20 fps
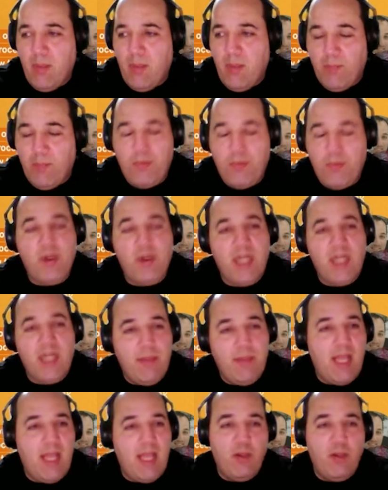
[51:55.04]

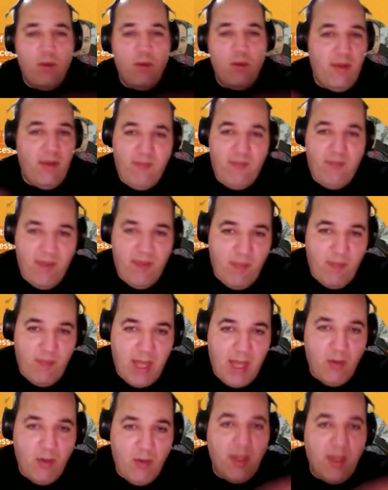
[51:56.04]
program. I don't know if
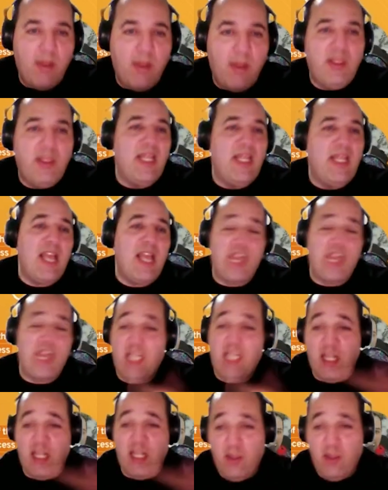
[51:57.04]
everybody knows about Hidash. I
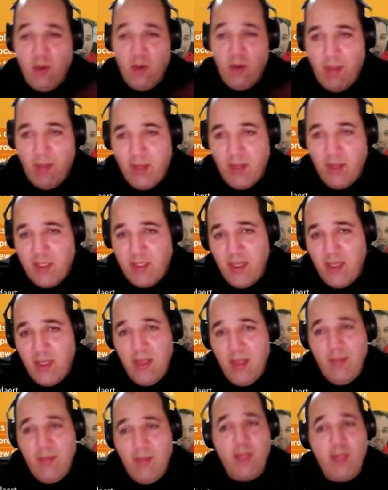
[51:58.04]
didn't know about it,
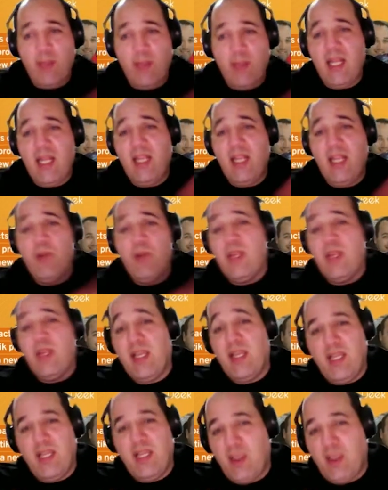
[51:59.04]
but when I knew it exists, I